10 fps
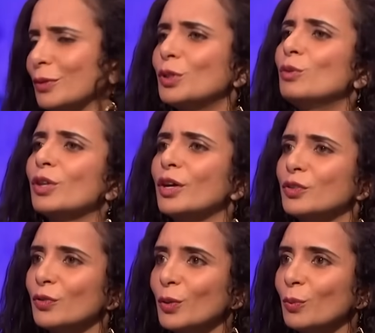two
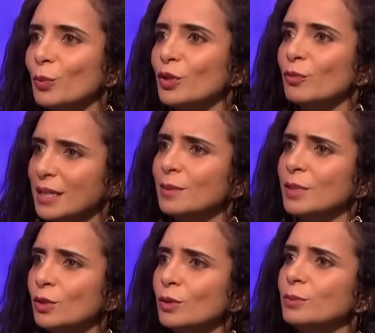thirds of them would have basically
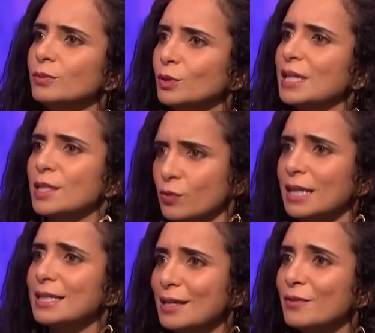been your your dad's
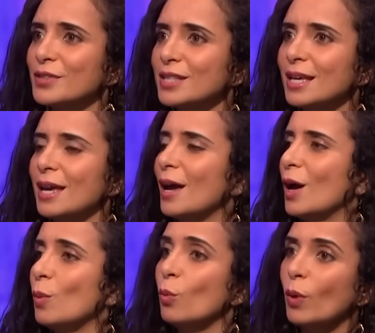relatives,
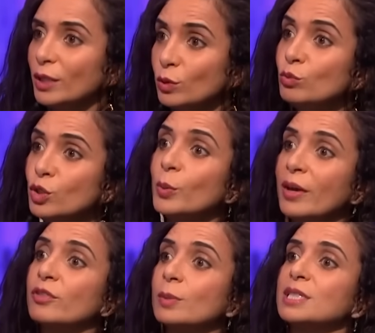um, where you knew
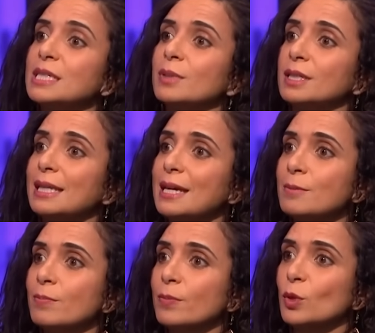everybody by name.